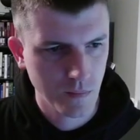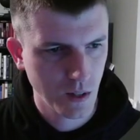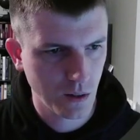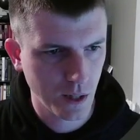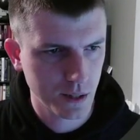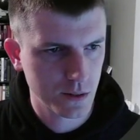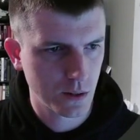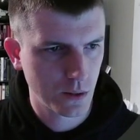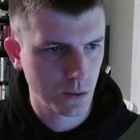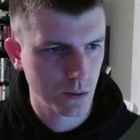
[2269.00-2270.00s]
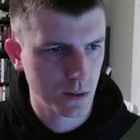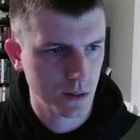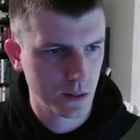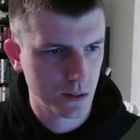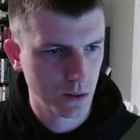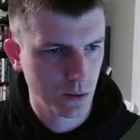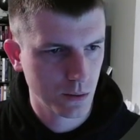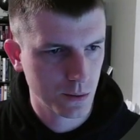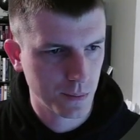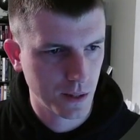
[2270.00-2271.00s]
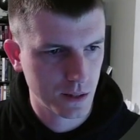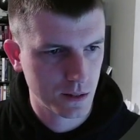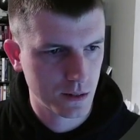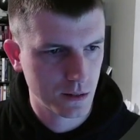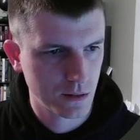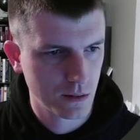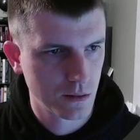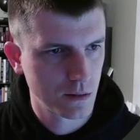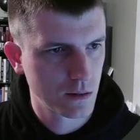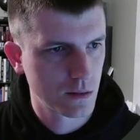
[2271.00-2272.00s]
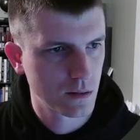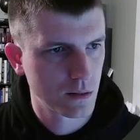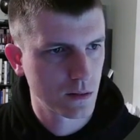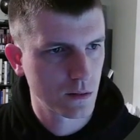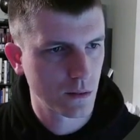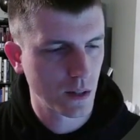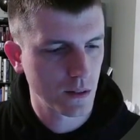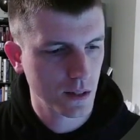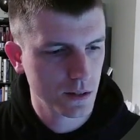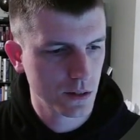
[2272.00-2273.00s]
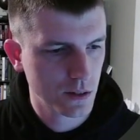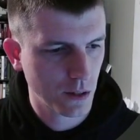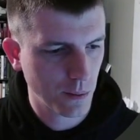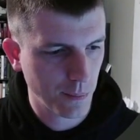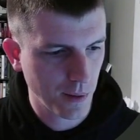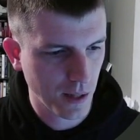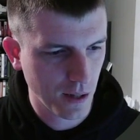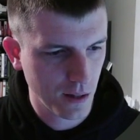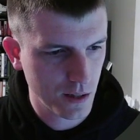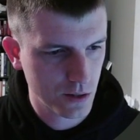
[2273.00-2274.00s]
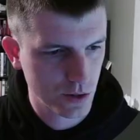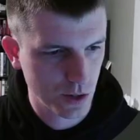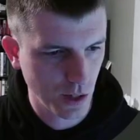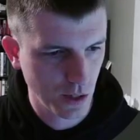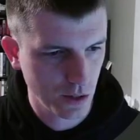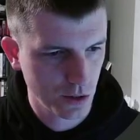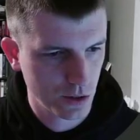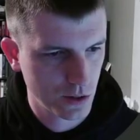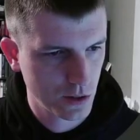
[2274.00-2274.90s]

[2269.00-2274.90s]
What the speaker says: Alright, so the token response, well, let's just start with making this change.